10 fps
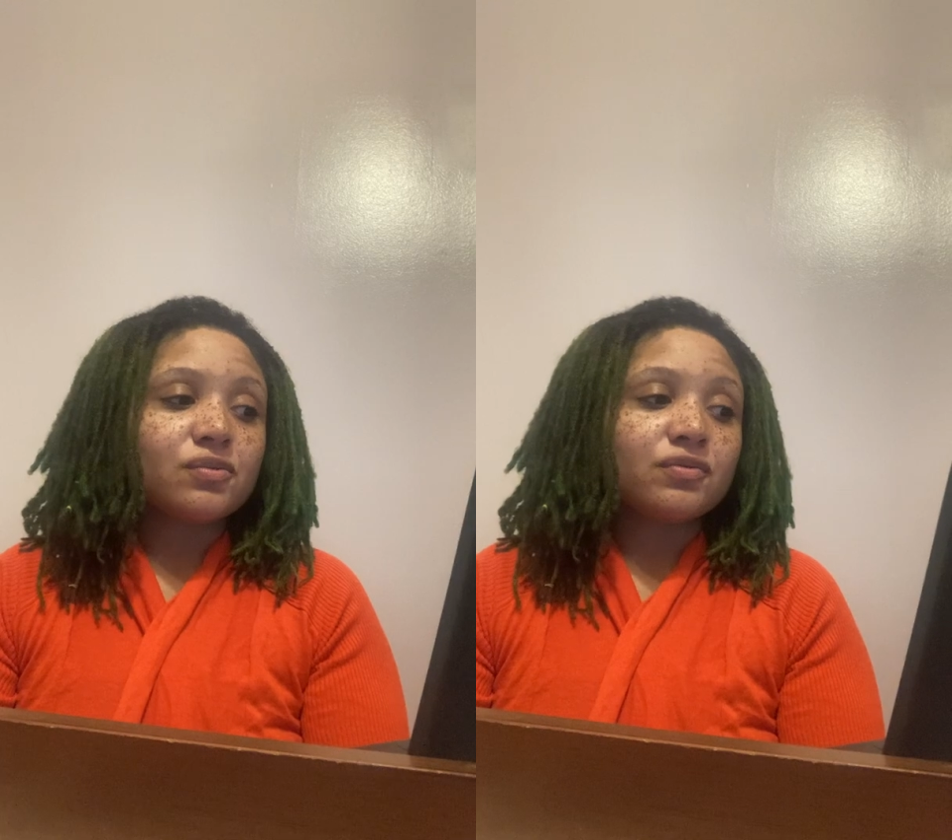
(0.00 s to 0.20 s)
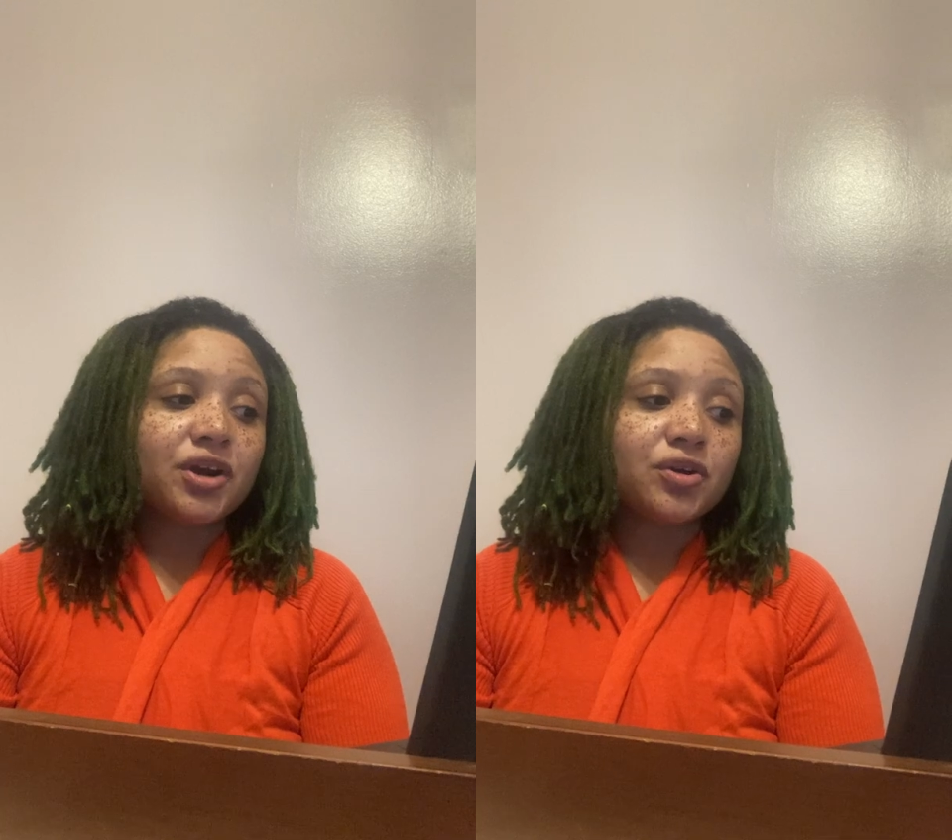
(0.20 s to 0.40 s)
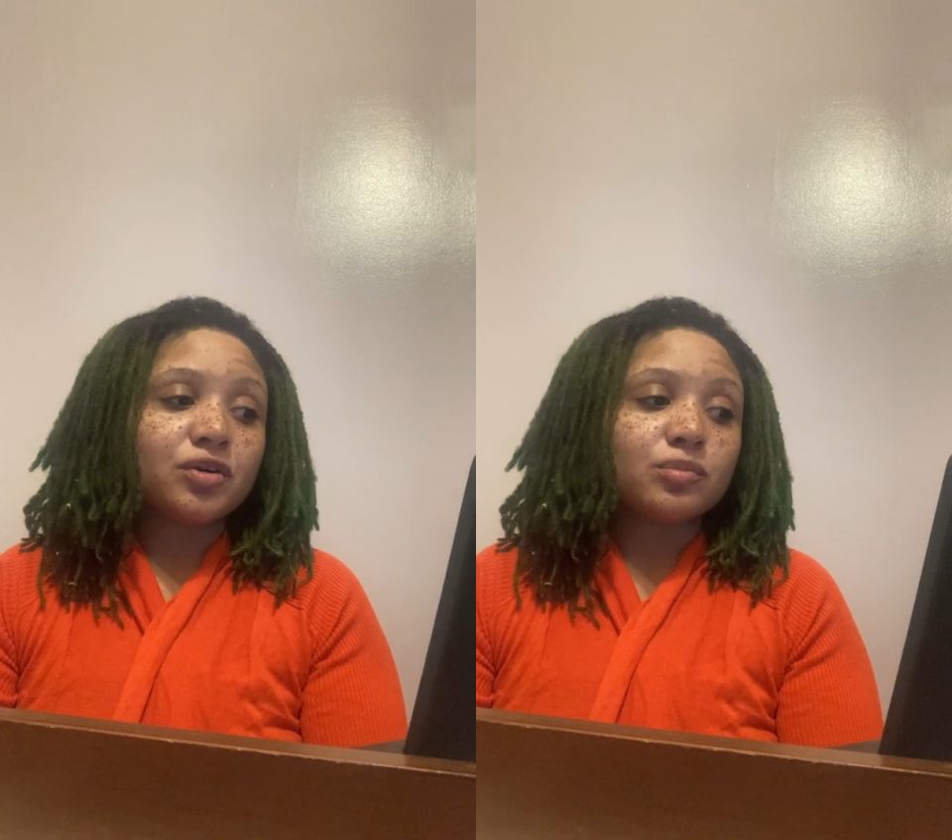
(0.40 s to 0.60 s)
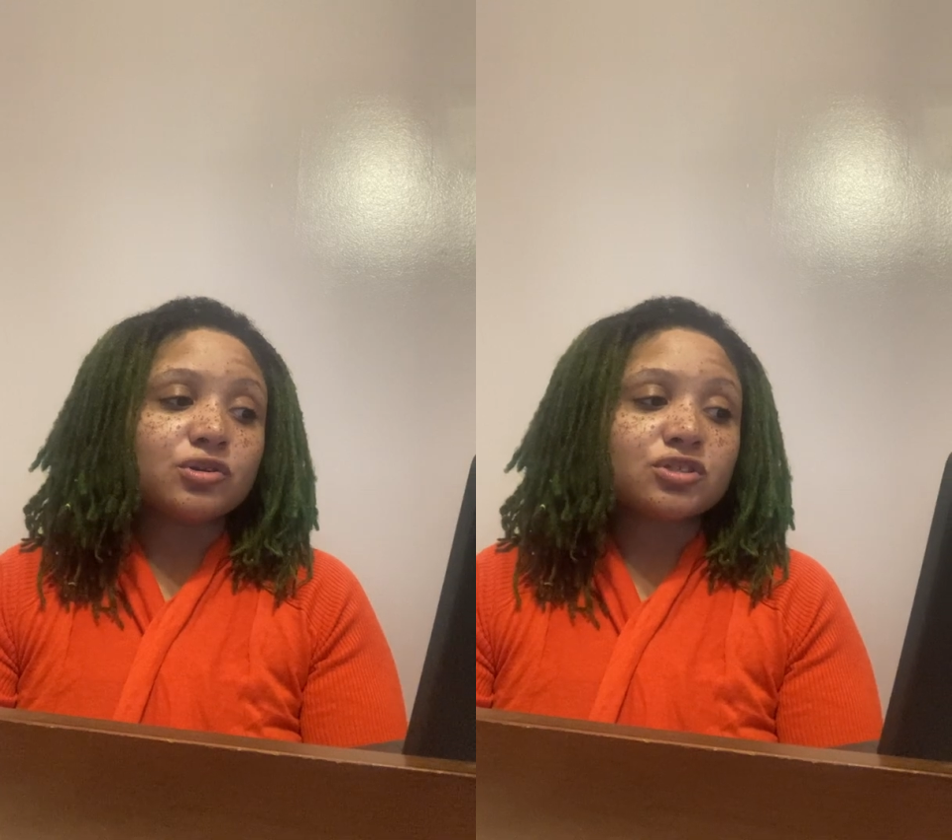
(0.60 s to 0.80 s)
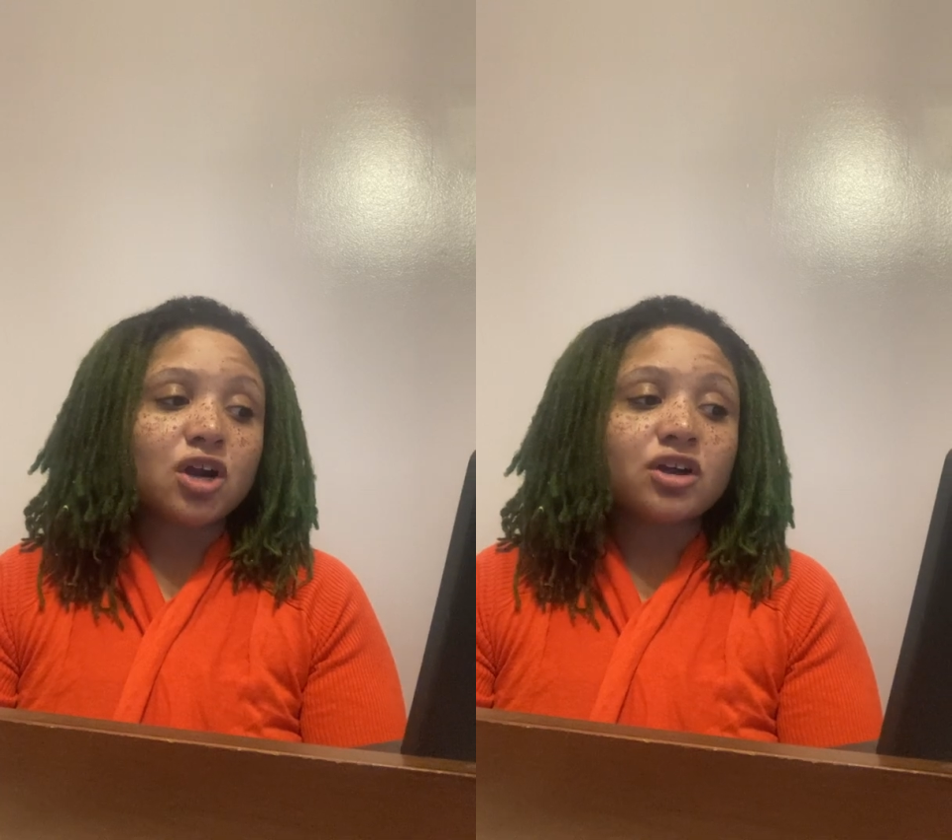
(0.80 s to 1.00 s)

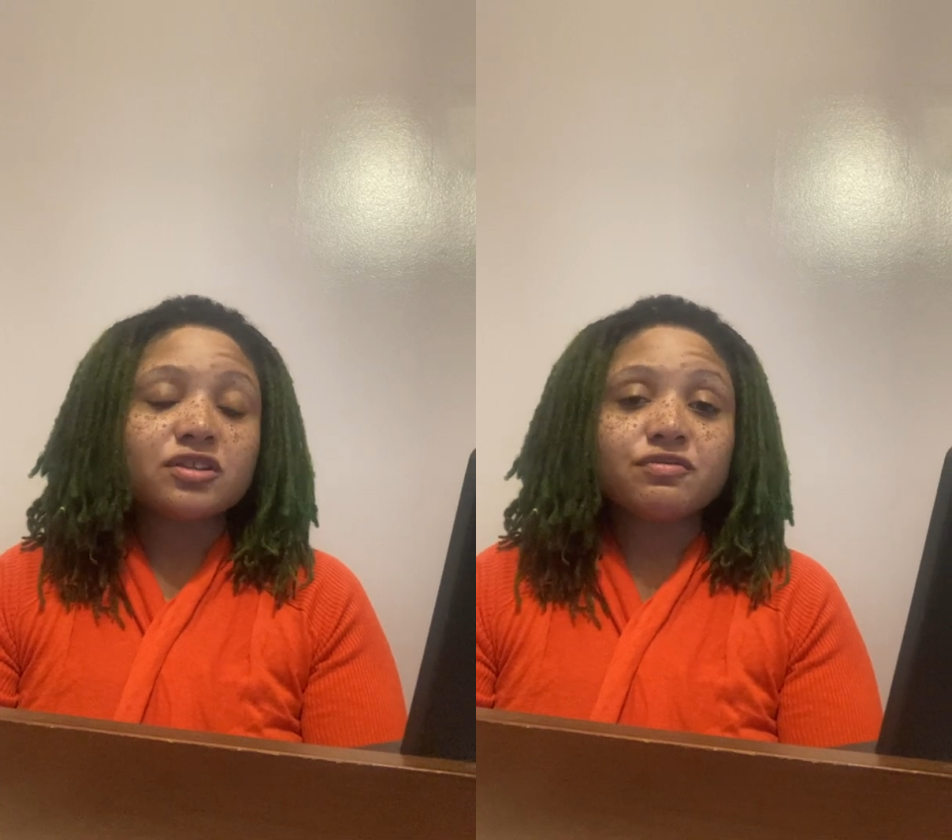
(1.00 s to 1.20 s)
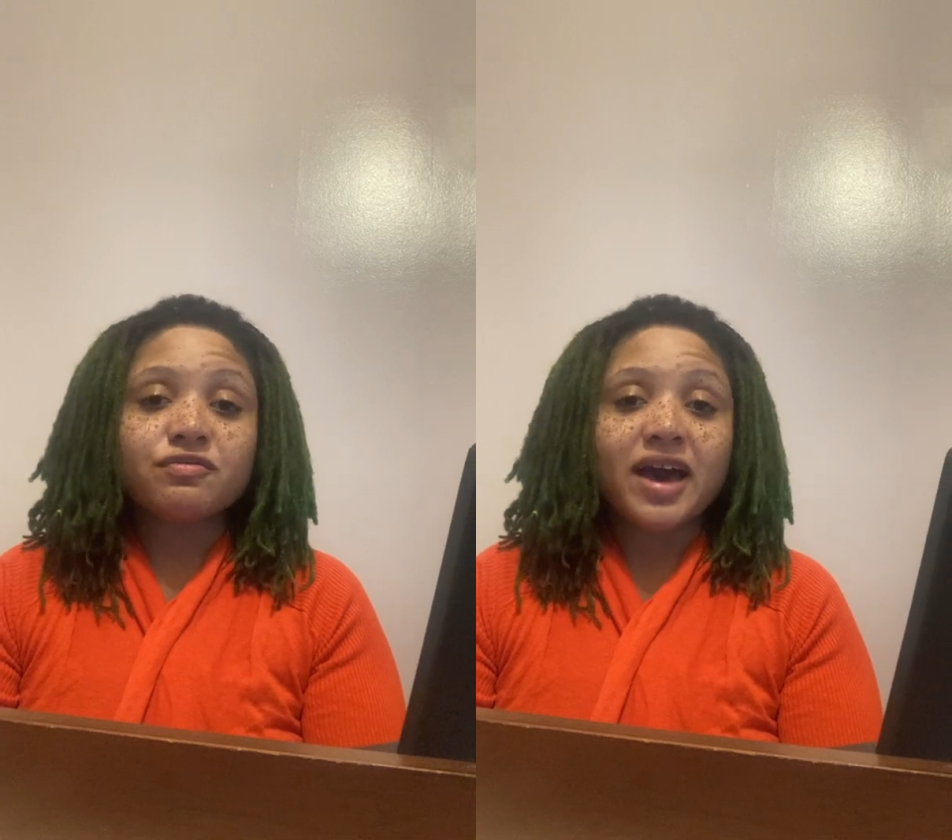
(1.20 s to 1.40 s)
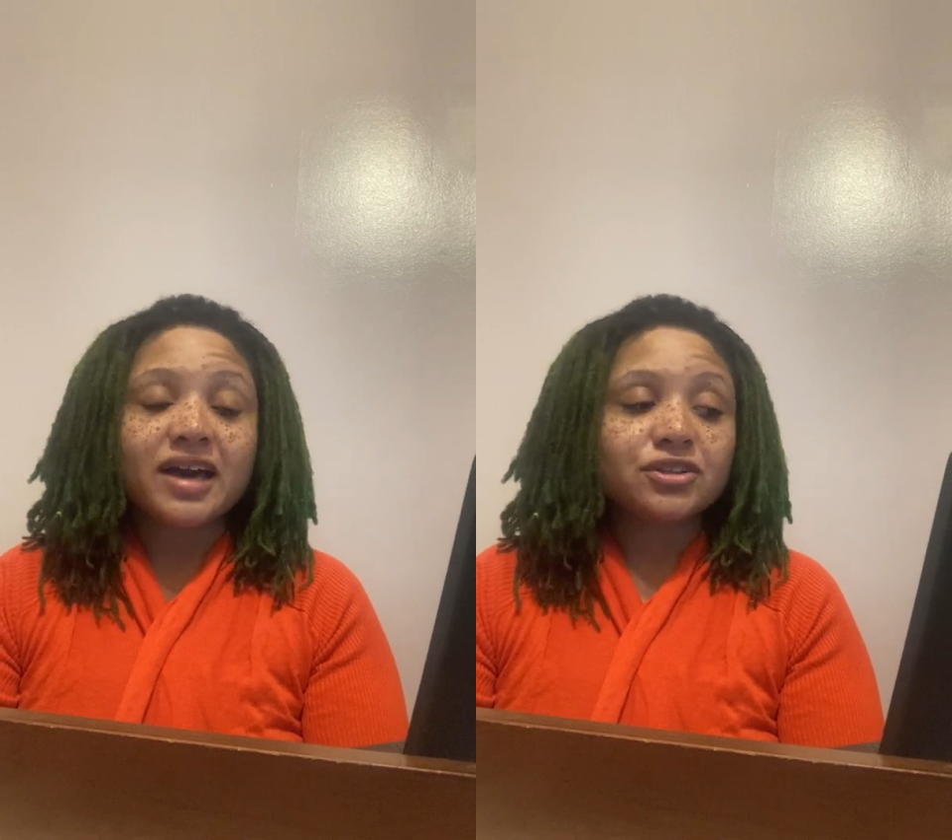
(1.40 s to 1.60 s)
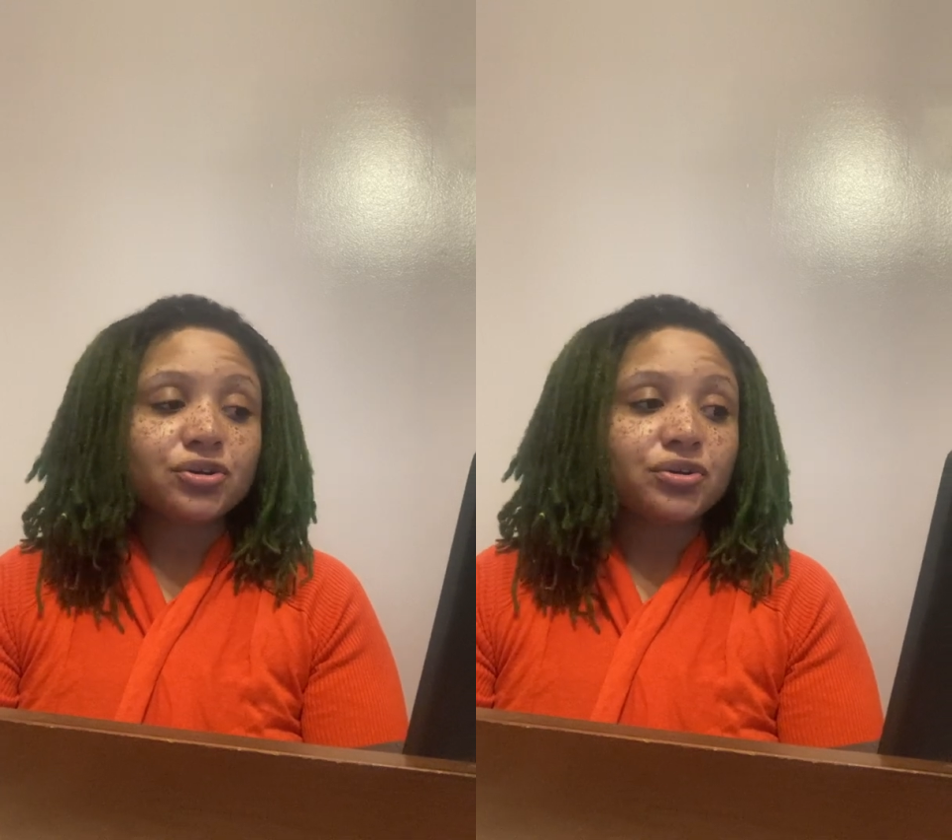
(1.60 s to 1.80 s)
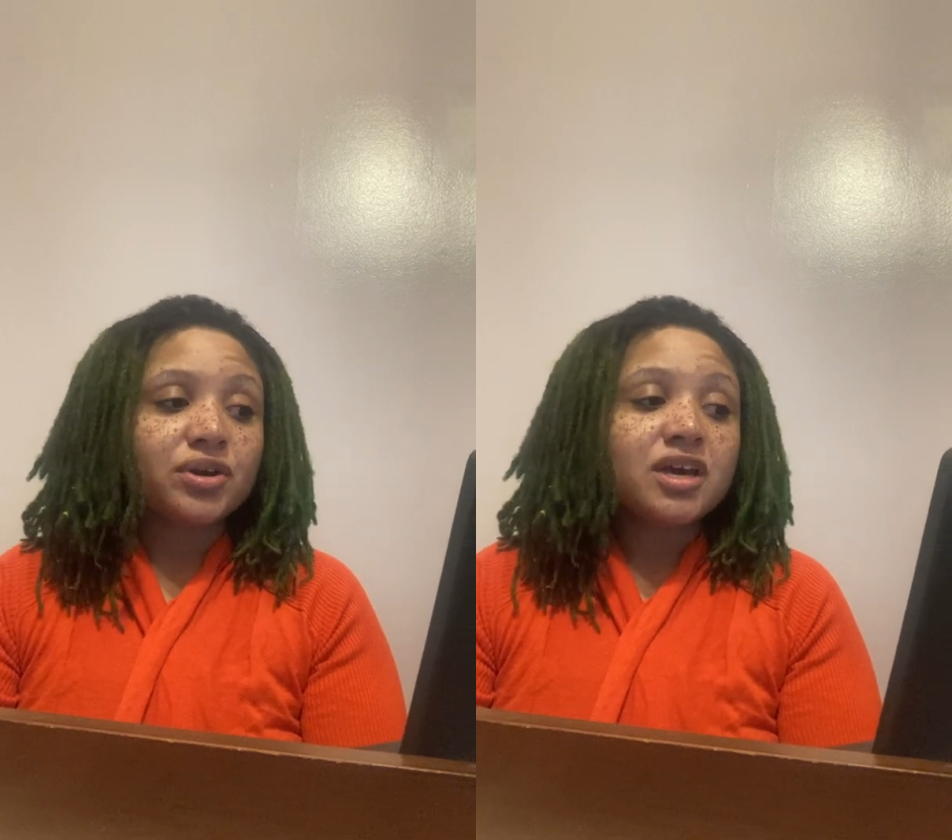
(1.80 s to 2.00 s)
variables are the
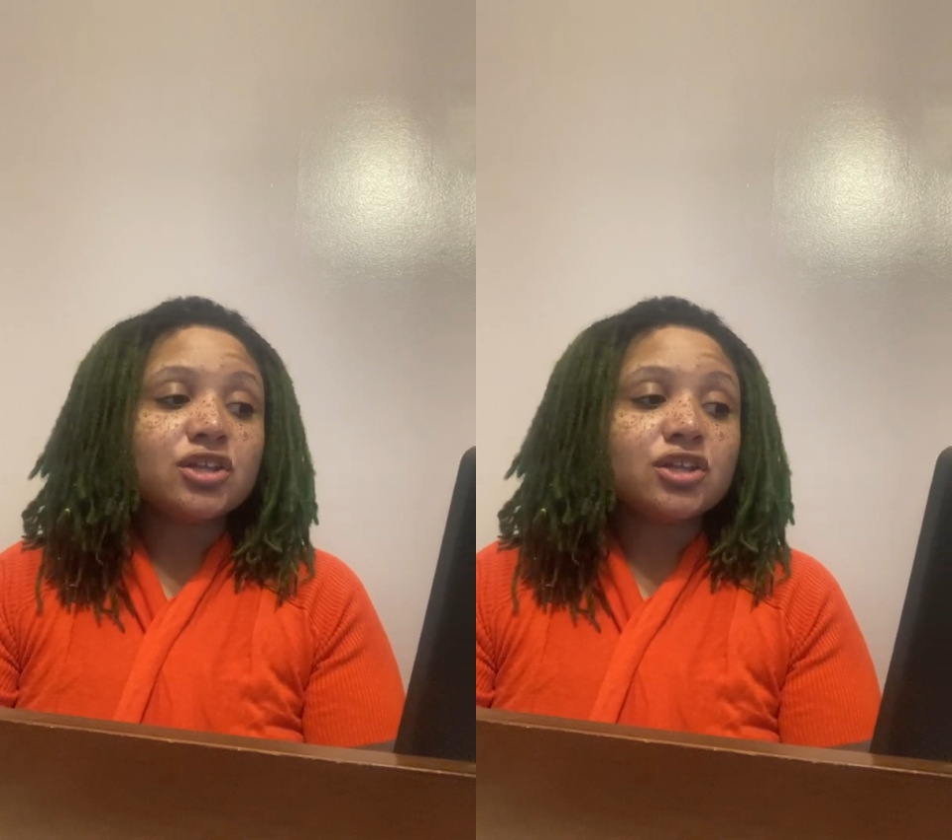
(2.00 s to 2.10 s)
factor